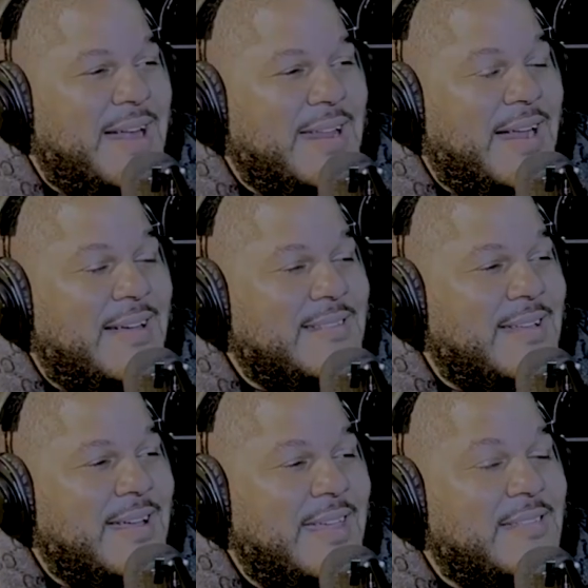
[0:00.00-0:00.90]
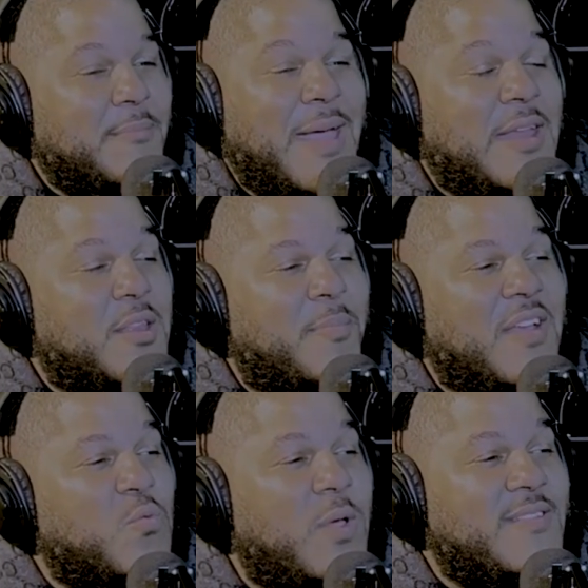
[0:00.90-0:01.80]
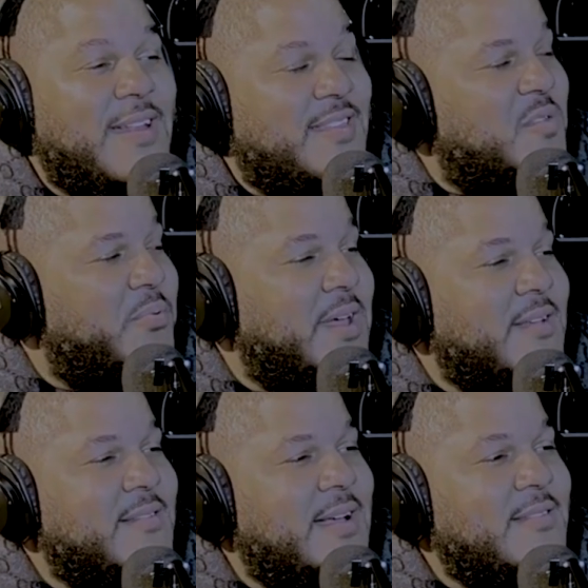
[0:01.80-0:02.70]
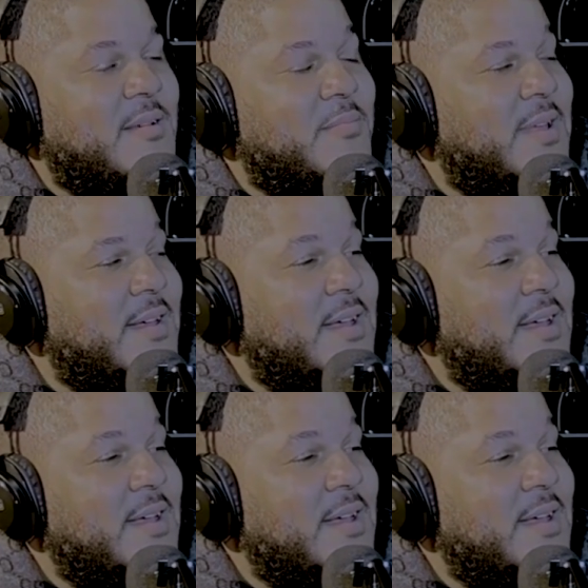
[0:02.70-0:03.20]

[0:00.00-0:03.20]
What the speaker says: it, I was like, he's like, man, the best wings at this place. I said, brother,